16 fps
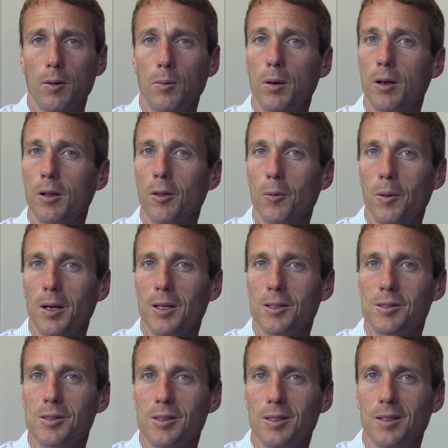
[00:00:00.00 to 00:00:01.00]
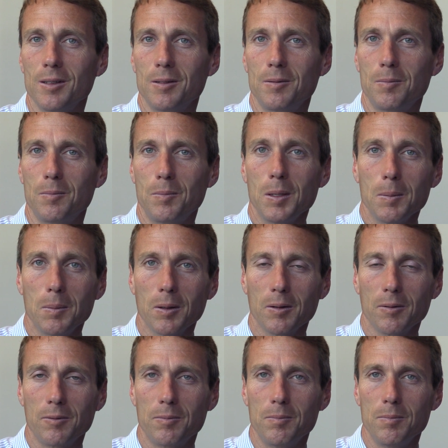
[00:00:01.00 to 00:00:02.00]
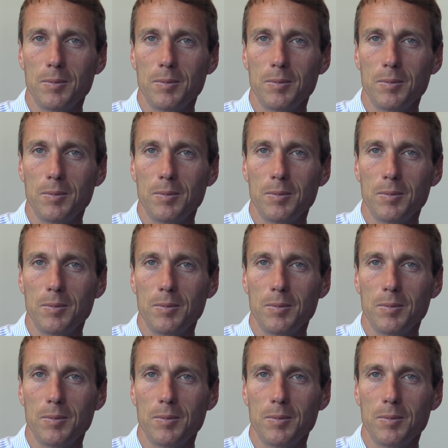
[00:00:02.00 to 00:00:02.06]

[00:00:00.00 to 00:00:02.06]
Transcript: One of the ways that people have